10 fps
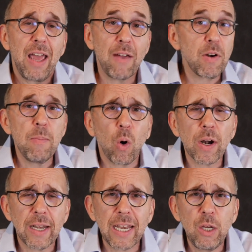ever
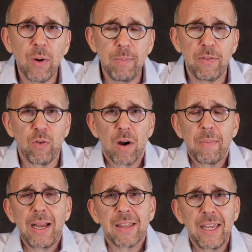mourned anyone before and
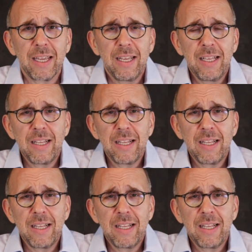might think